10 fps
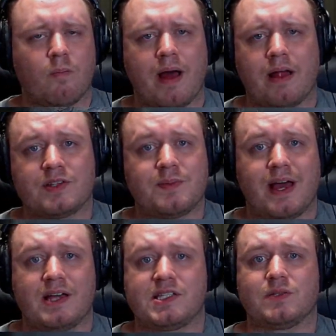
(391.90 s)
balance
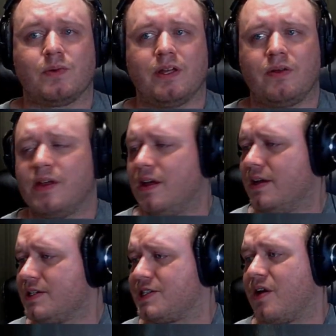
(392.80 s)
pass as well.
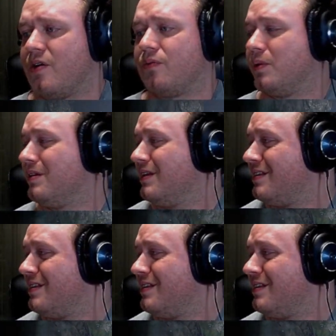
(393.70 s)
So really,